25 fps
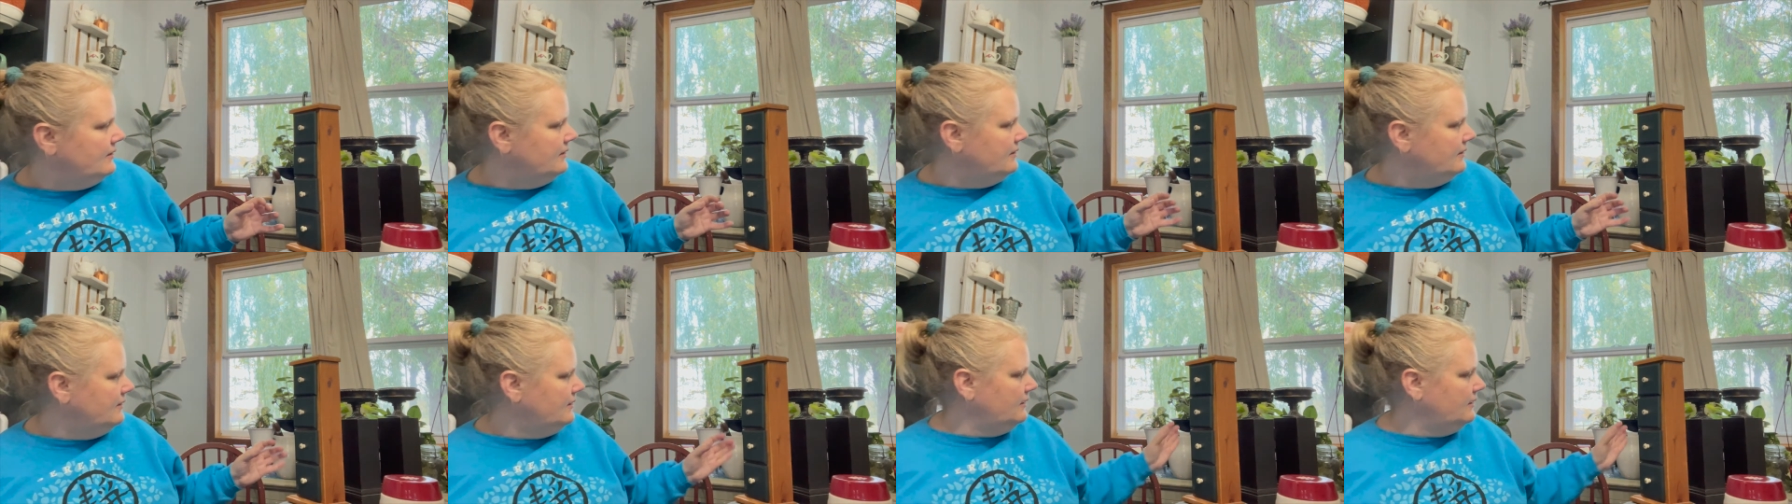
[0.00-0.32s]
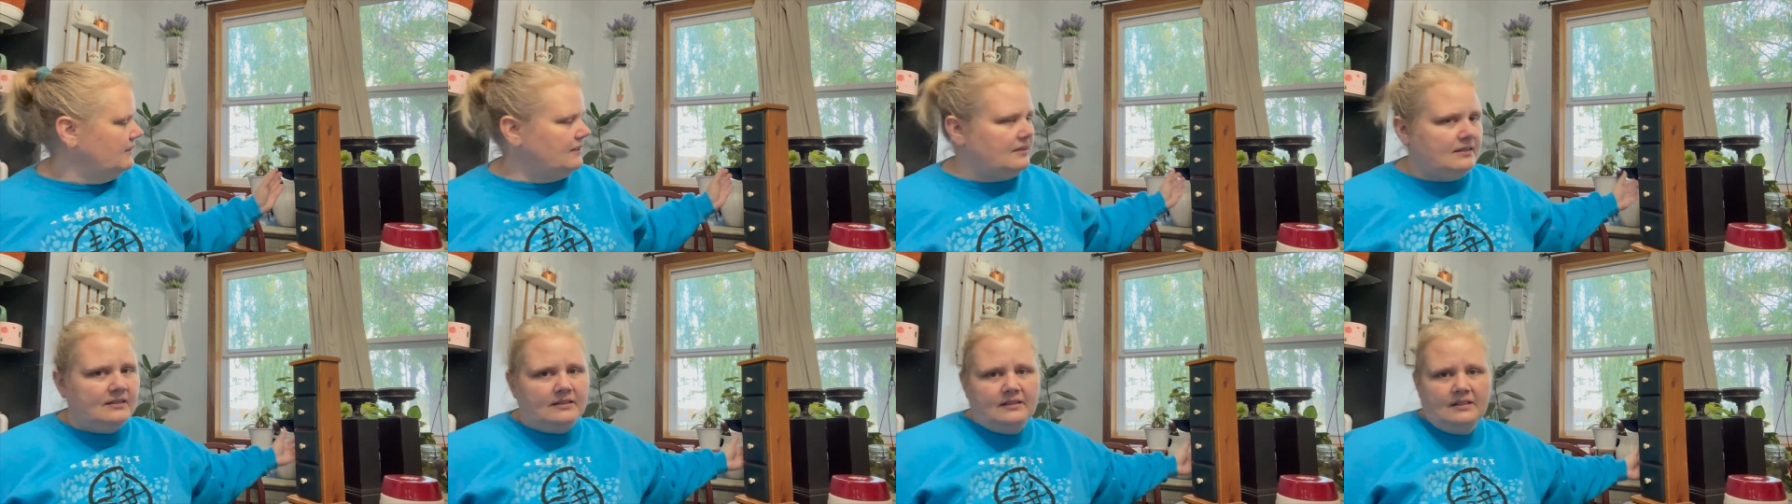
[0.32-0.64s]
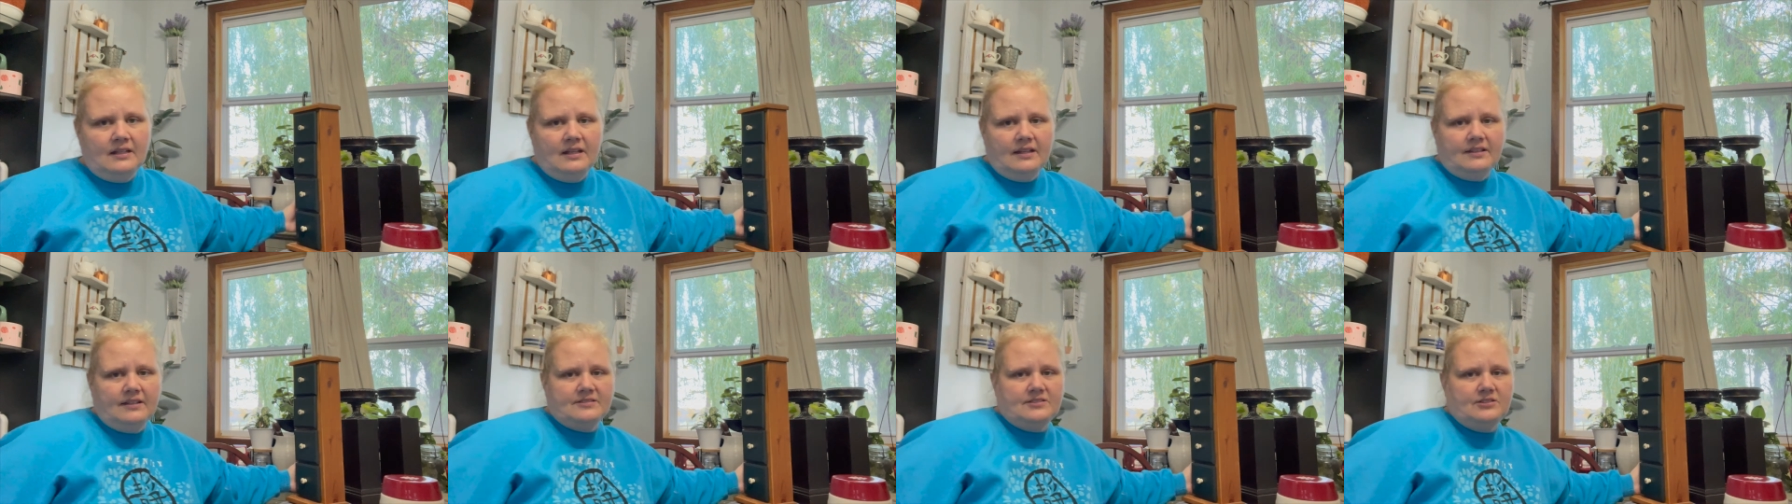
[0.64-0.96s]
And
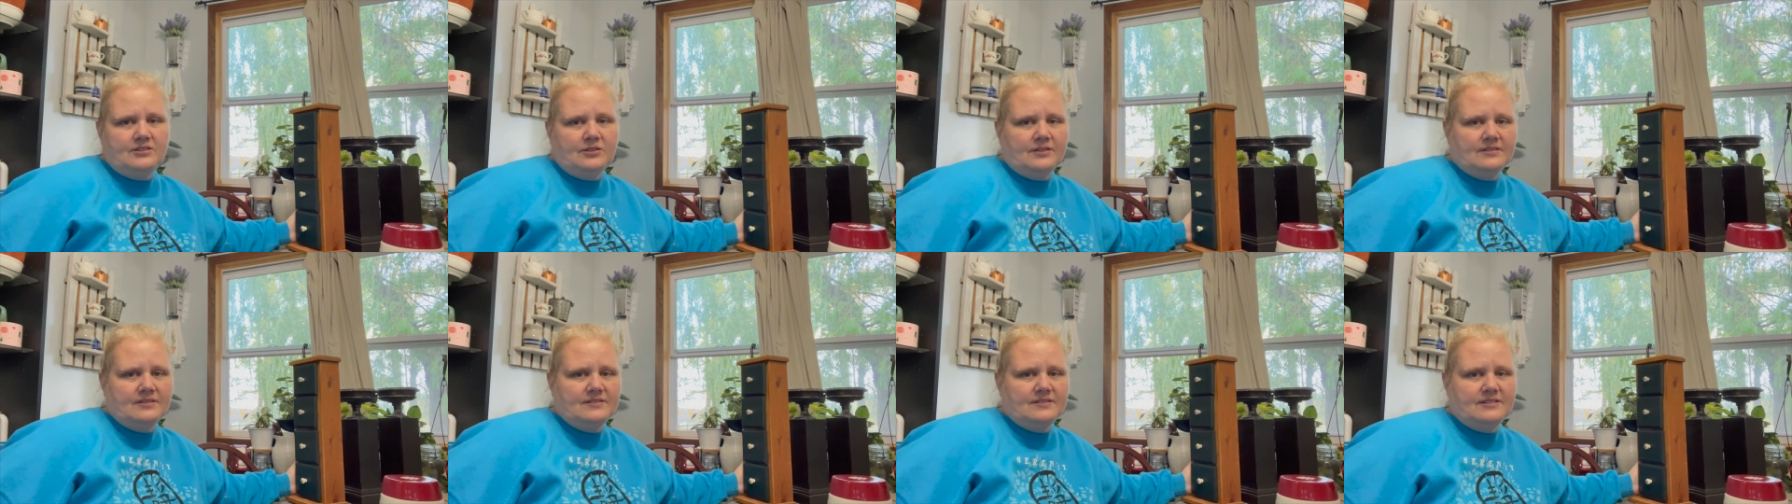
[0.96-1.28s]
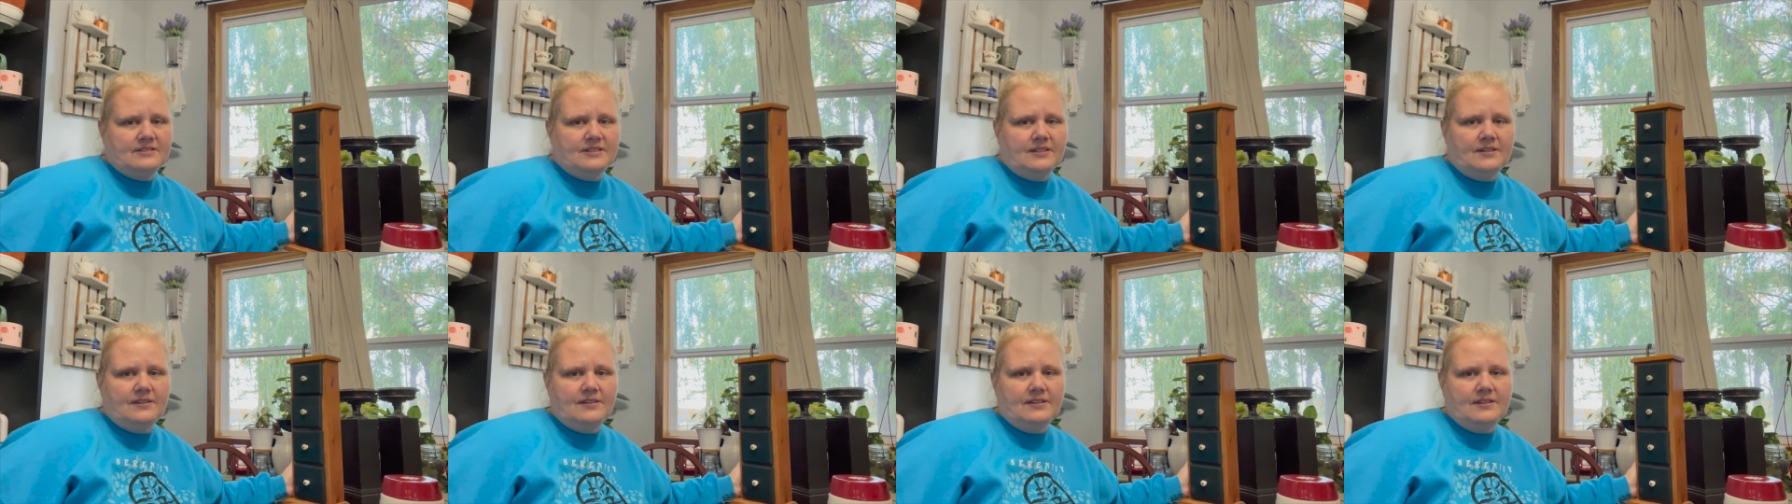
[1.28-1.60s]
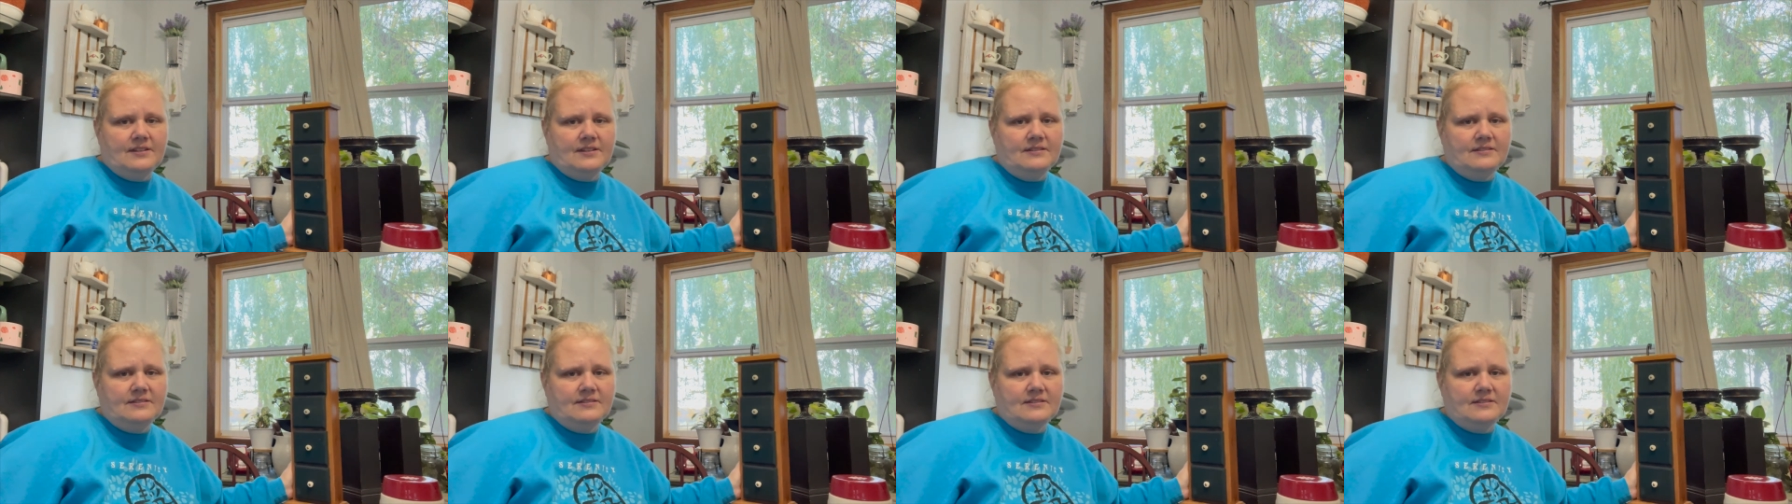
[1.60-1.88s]
next you can see this.